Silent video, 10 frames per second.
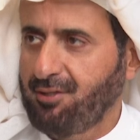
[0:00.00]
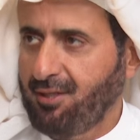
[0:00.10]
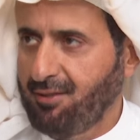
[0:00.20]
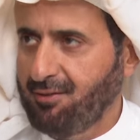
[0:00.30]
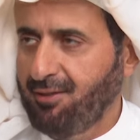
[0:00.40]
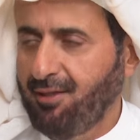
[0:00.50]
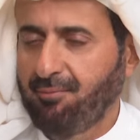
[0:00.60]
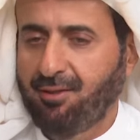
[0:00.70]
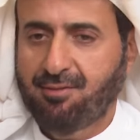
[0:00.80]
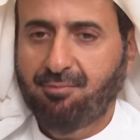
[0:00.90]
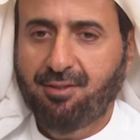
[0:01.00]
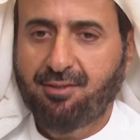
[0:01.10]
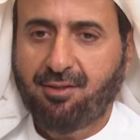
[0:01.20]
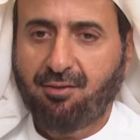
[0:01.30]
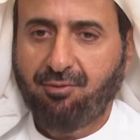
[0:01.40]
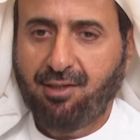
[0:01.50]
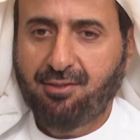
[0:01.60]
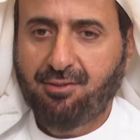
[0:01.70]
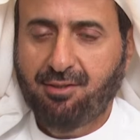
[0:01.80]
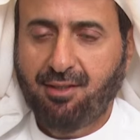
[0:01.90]
the second time as Minister of
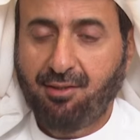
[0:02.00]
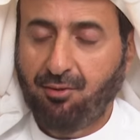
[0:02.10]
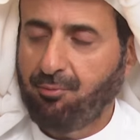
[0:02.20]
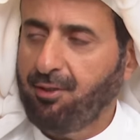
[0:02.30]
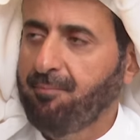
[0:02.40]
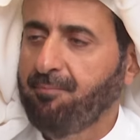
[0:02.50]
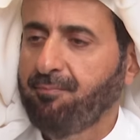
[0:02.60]
Hajj and Umrah.